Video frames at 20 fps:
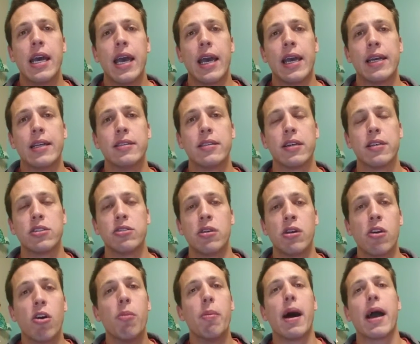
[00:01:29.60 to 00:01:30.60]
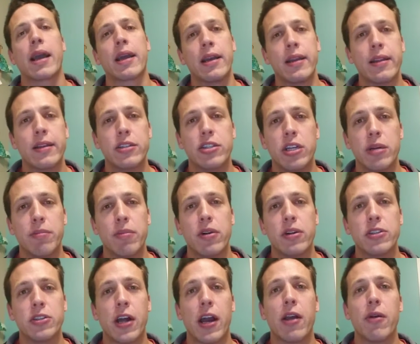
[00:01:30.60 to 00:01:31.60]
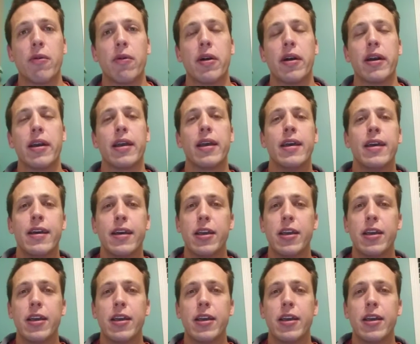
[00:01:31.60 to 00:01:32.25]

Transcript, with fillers: And uh, so you can go back into the gym on January,